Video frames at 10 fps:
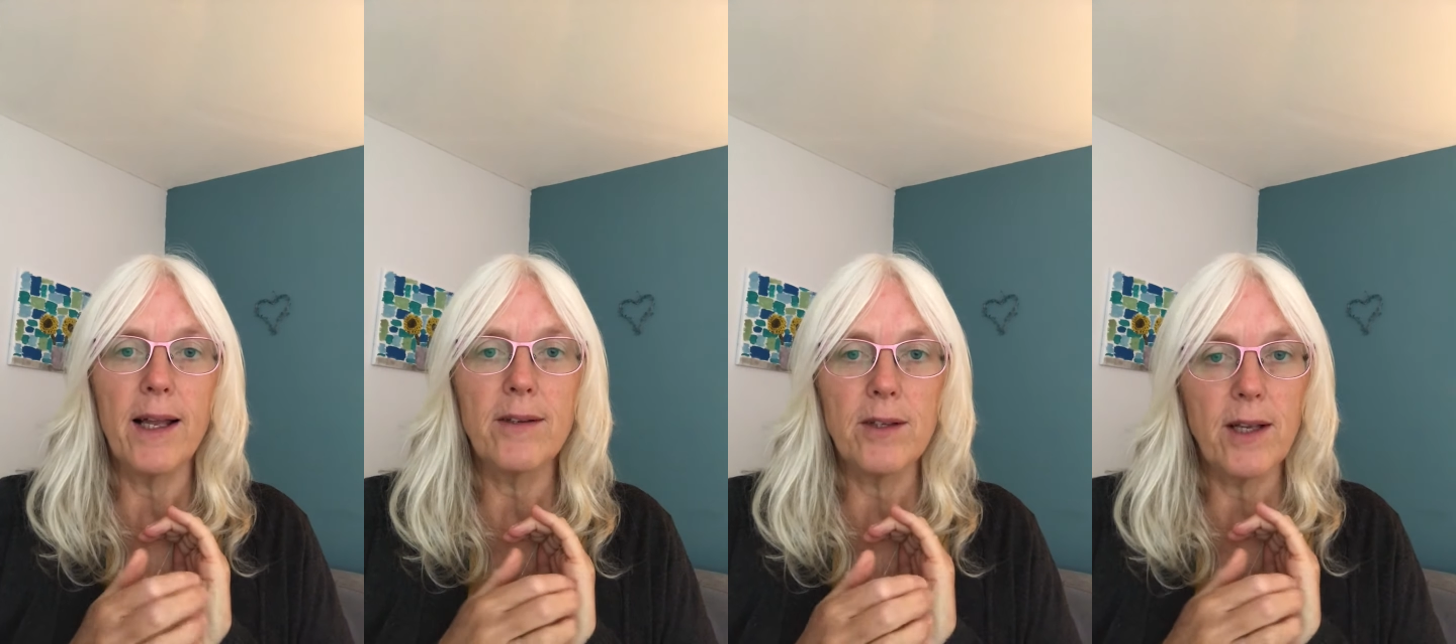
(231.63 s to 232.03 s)

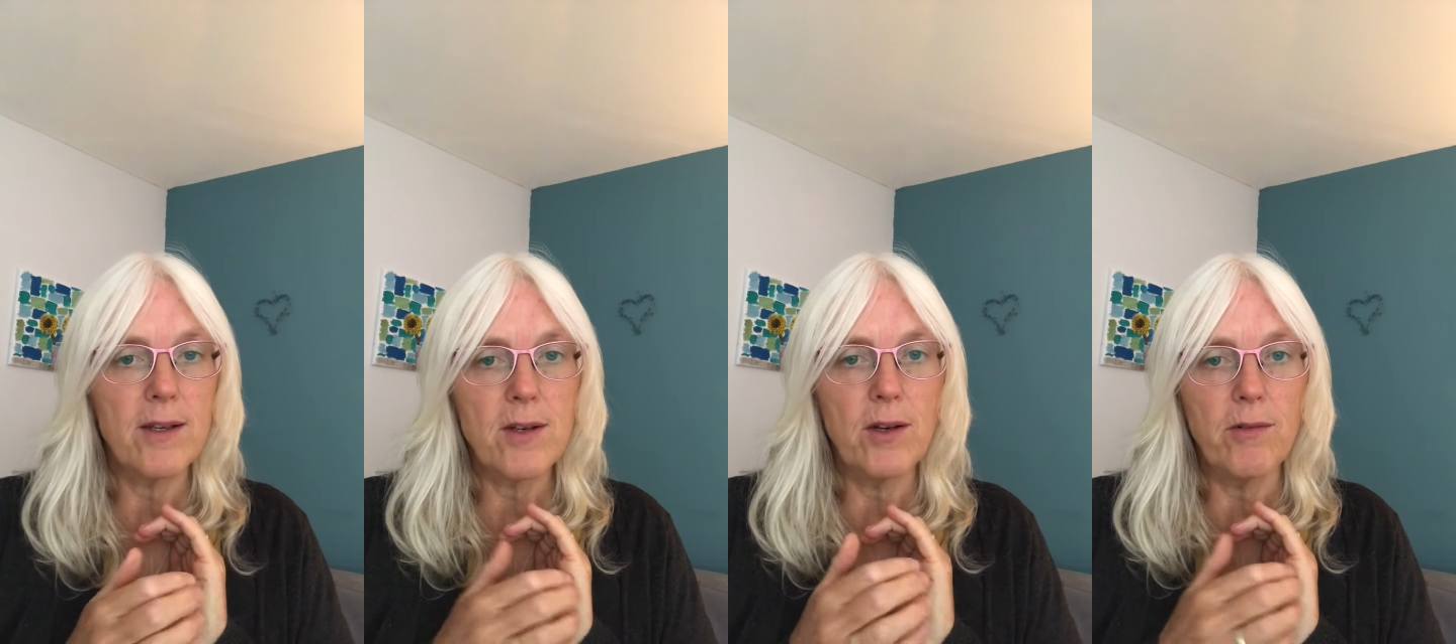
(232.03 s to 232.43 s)

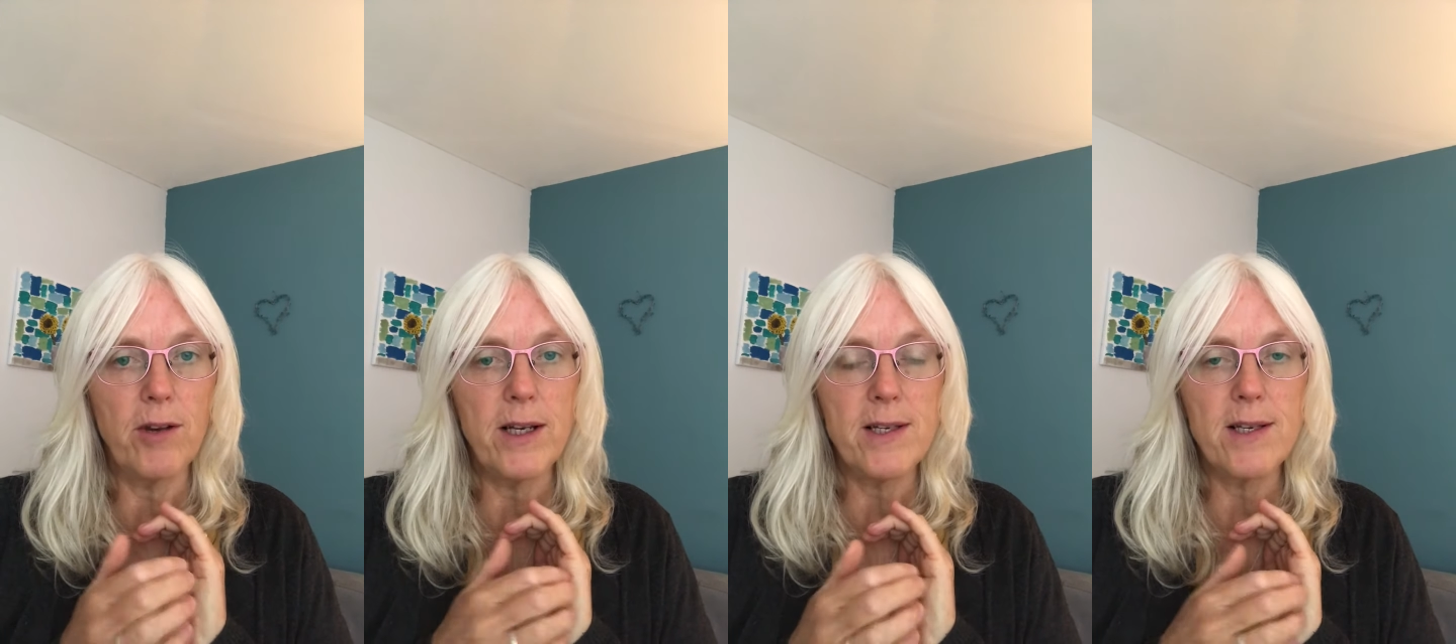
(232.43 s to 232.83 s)
that's a good
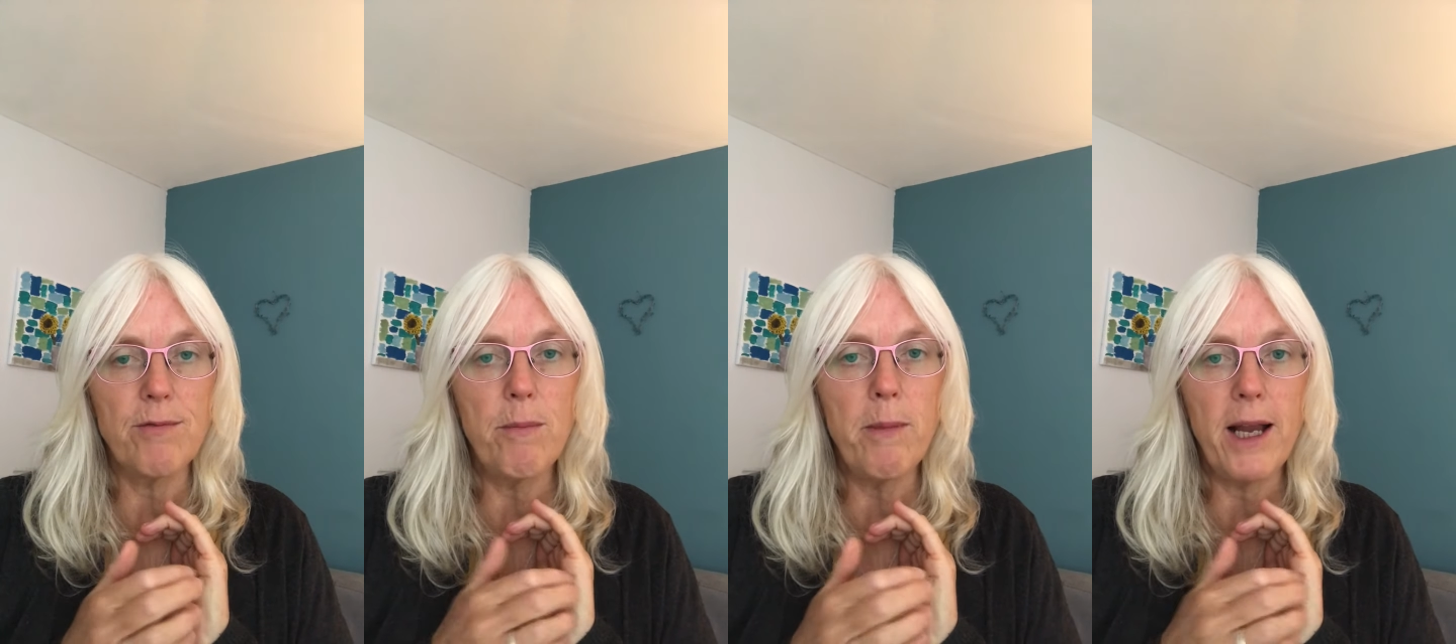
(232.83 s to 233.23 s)
phrase, this
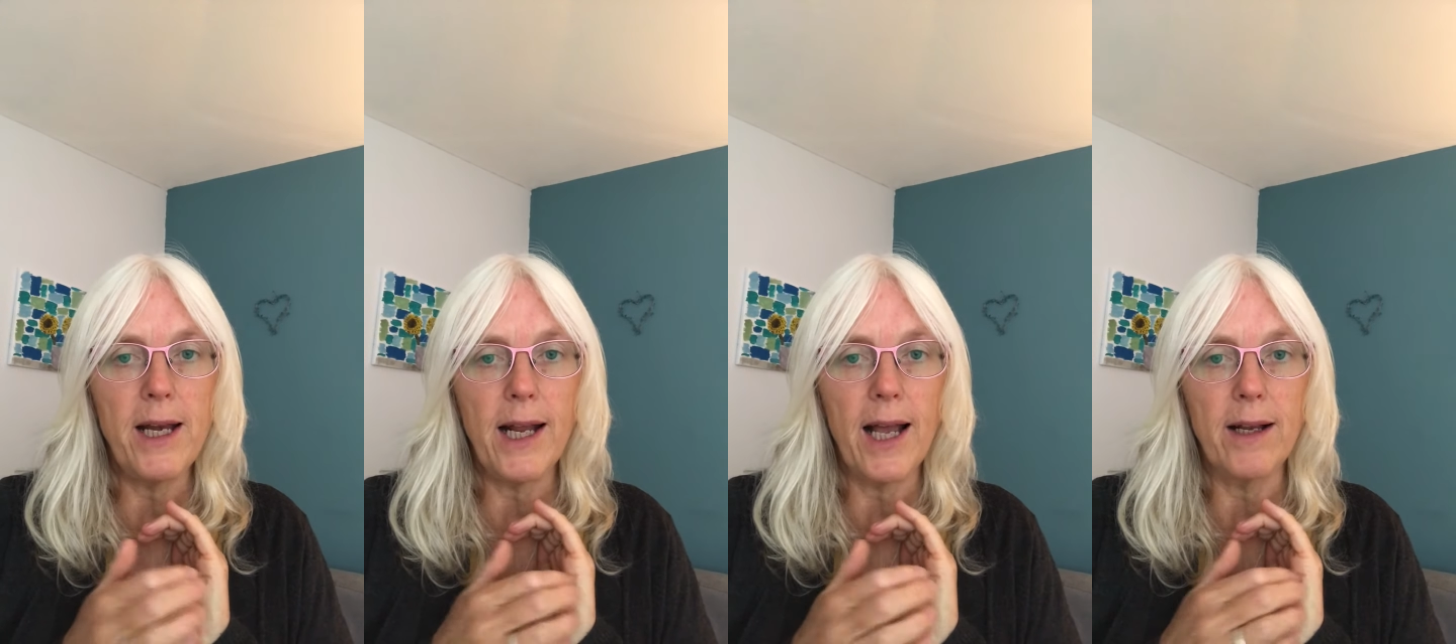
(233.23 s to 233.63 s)

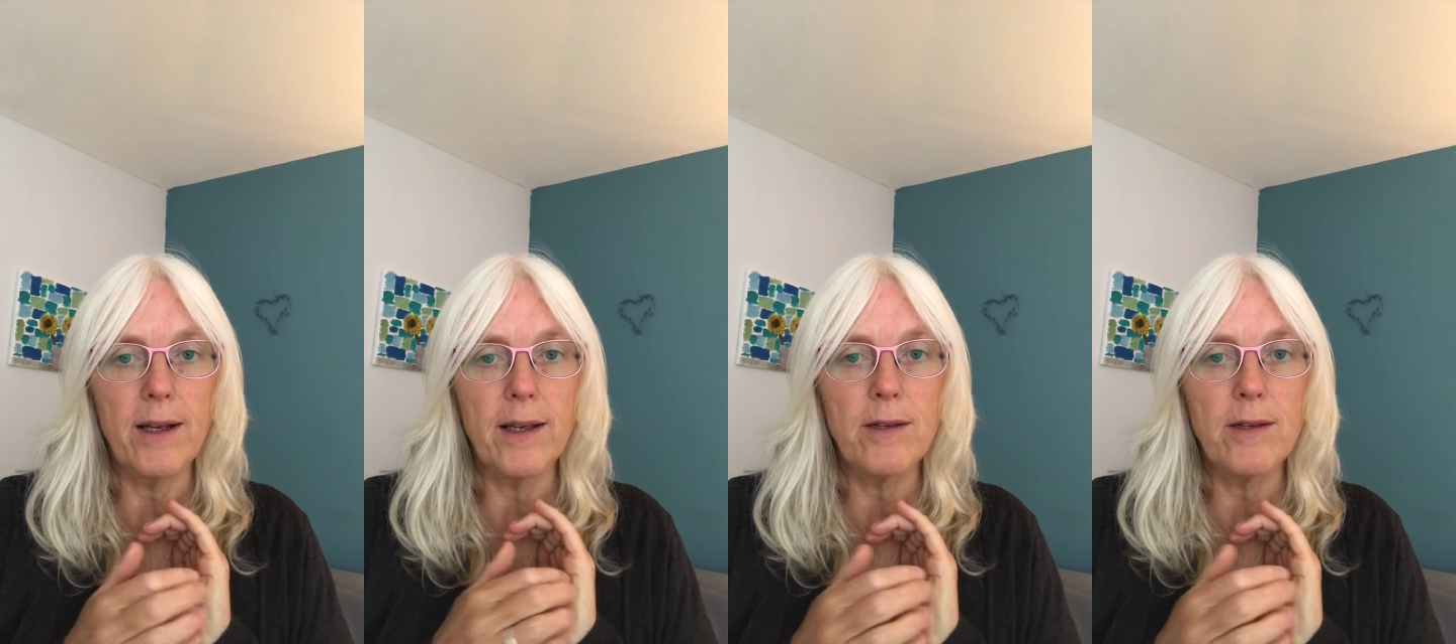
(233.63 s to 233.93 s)
remaining anger,